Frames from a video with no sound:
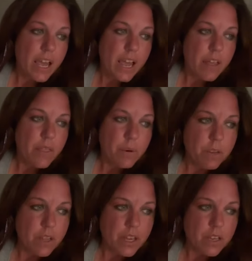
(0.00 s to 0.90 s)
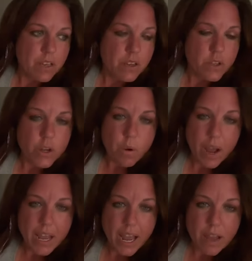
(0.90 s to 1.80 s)
And they like, you know,
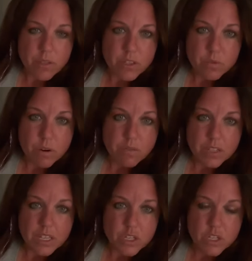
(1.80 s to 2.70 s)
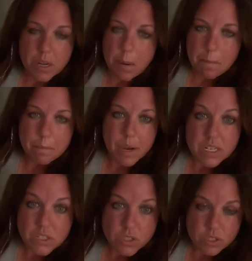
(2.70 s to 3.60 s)
I had this revelation
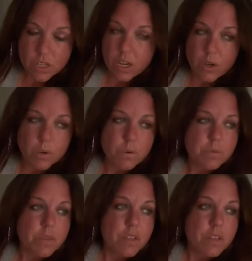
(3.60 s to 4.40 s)
months ago